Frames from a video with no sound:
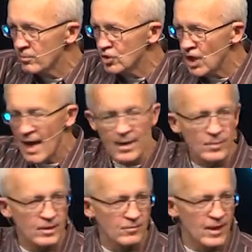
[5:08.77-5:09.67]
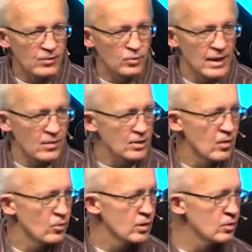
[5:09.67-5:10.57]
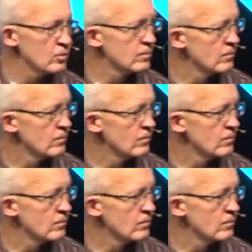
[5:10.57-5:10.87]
job at a factory downtown Waterloo,